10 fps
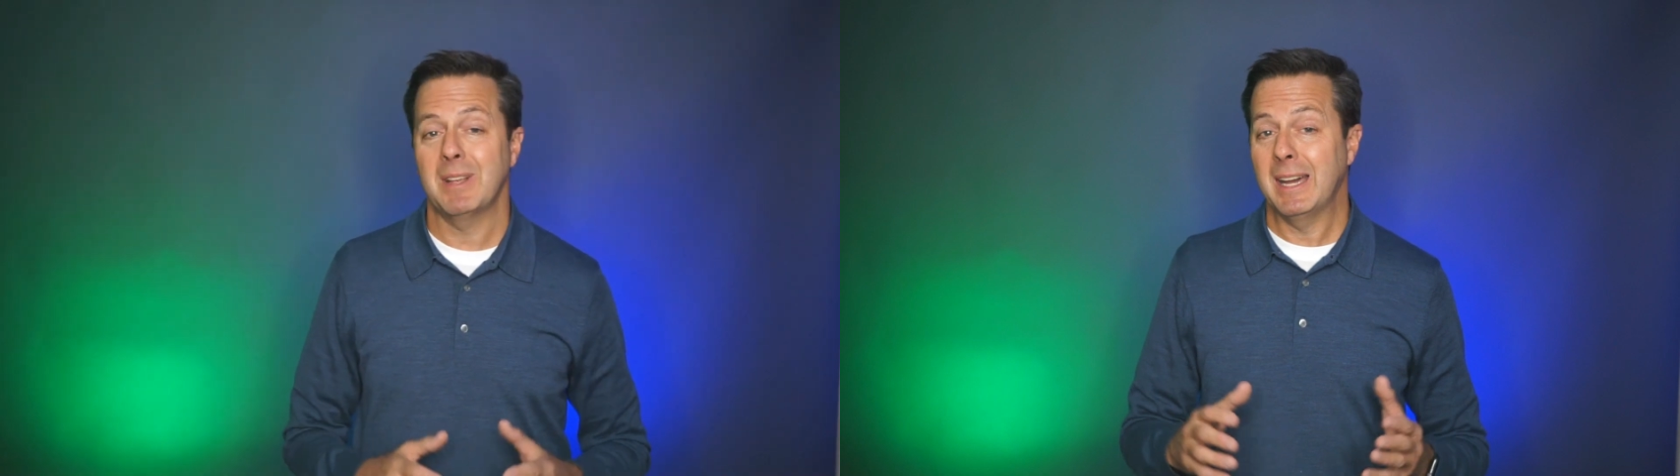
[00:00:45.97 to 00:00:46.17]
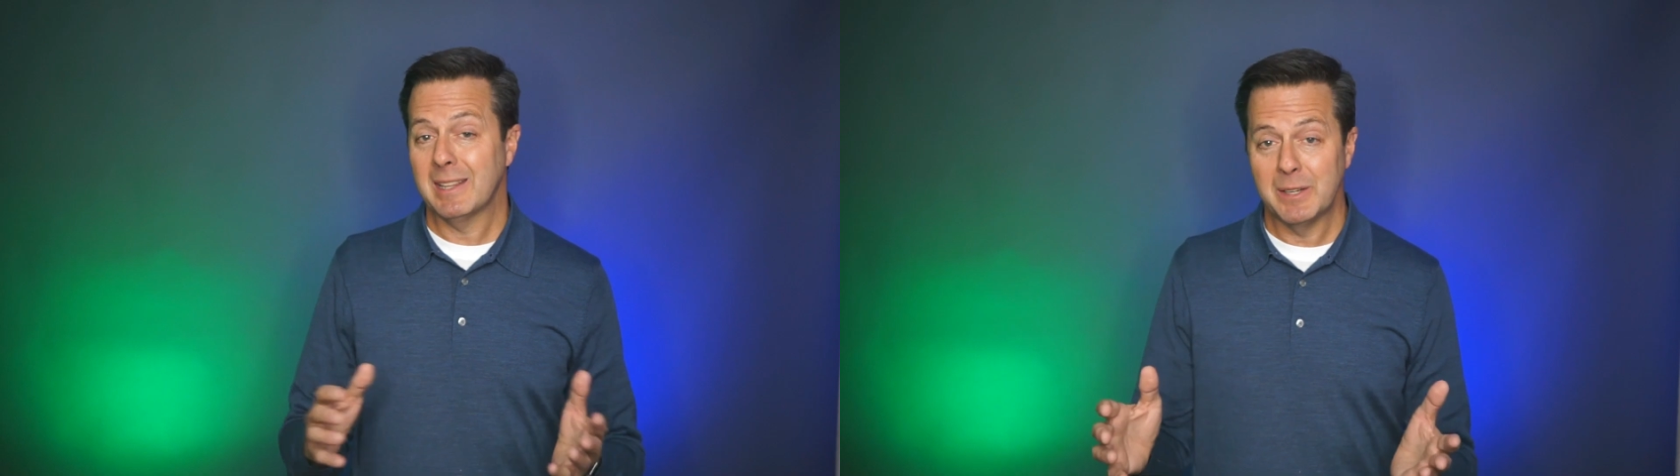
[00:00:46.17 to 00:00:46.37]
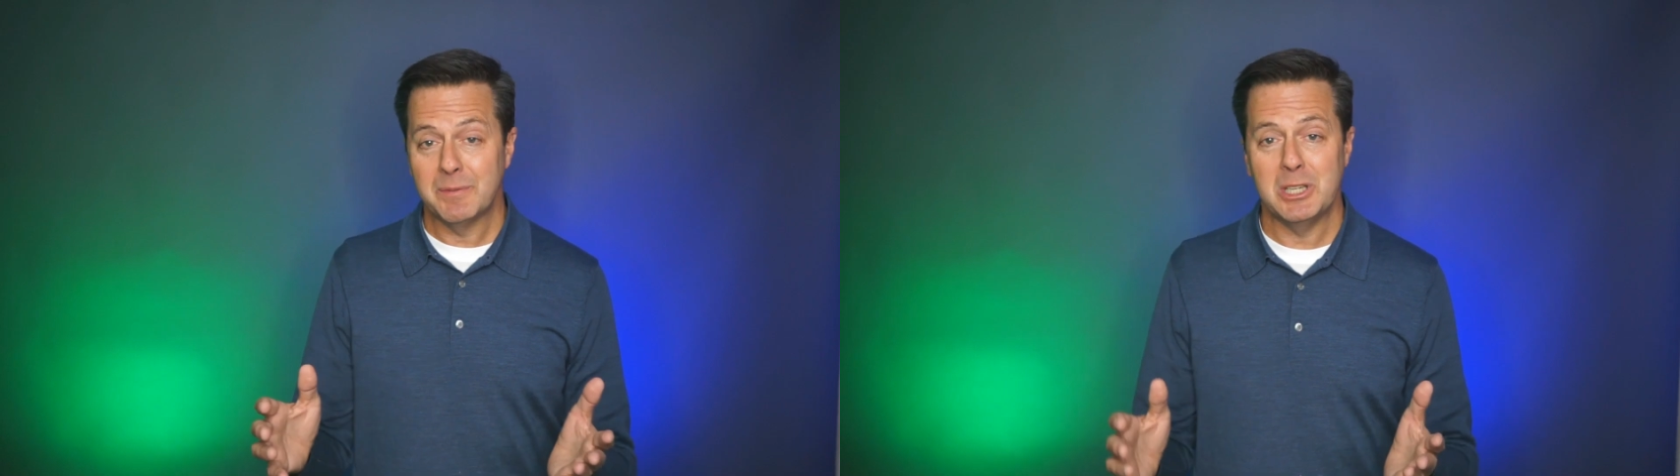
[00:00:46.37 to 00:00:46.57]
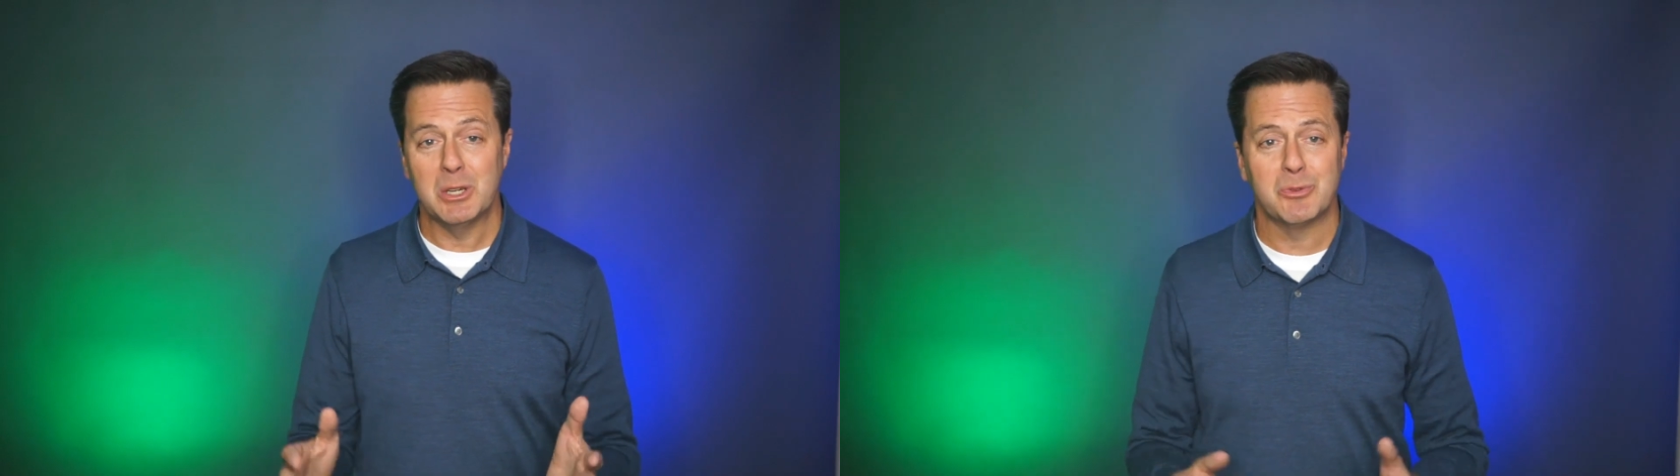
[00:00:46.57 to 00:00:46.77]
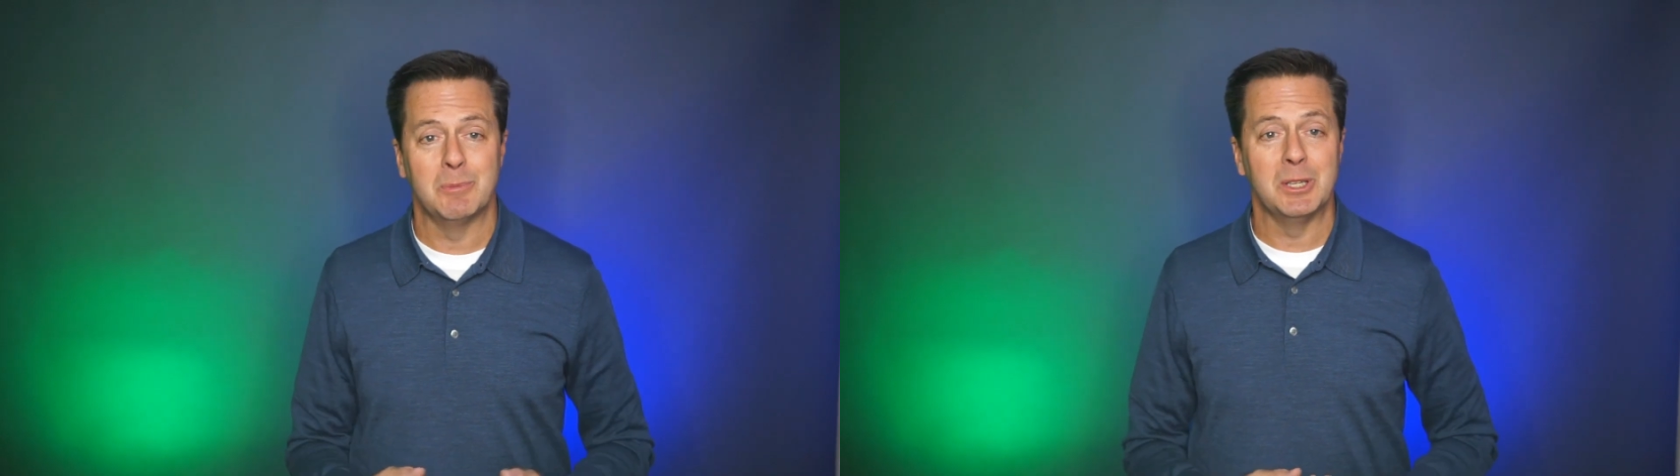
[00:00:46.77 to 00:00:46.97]
I'd love to
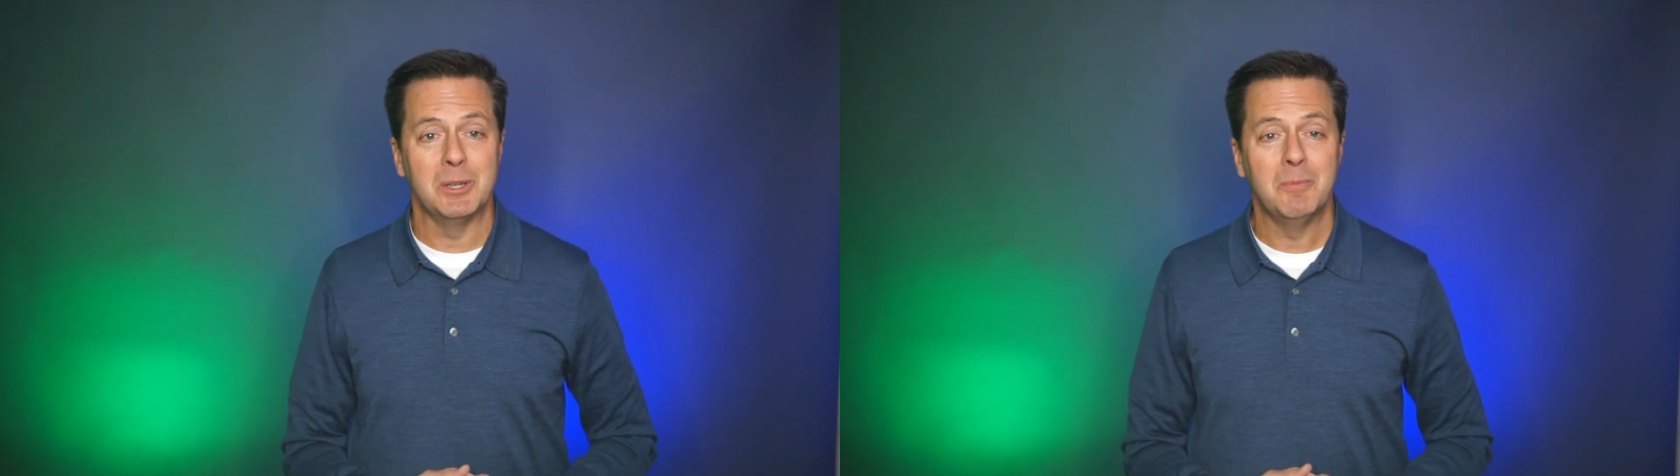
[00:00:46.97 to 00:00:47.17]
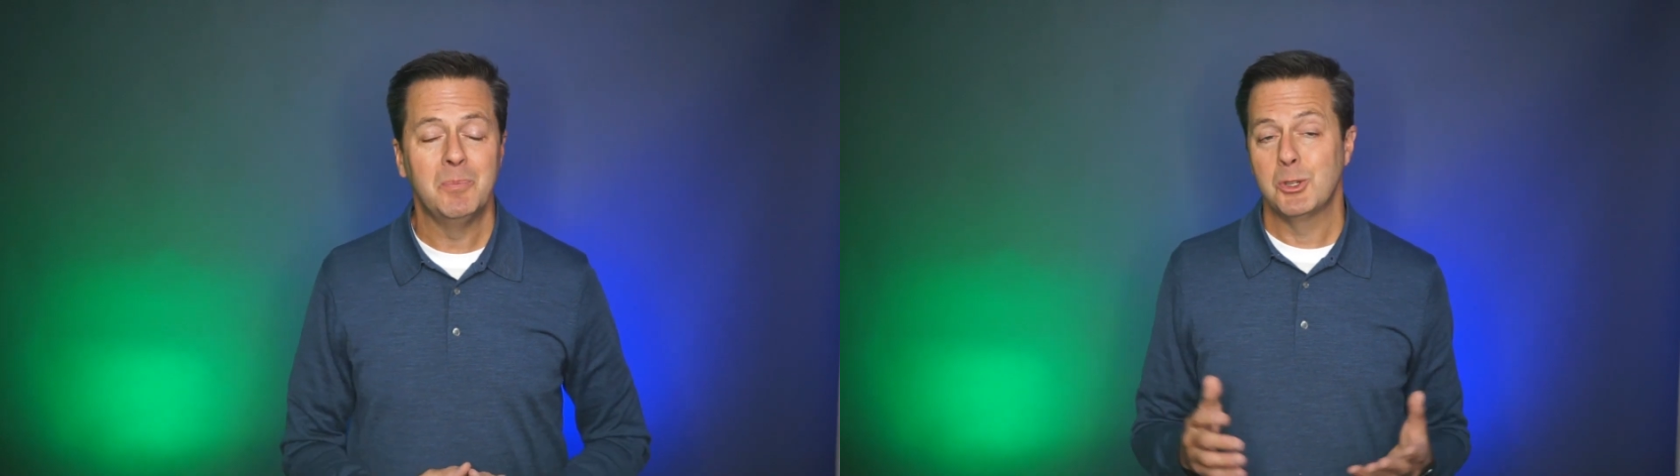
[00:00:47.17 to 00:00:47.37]
hear from you.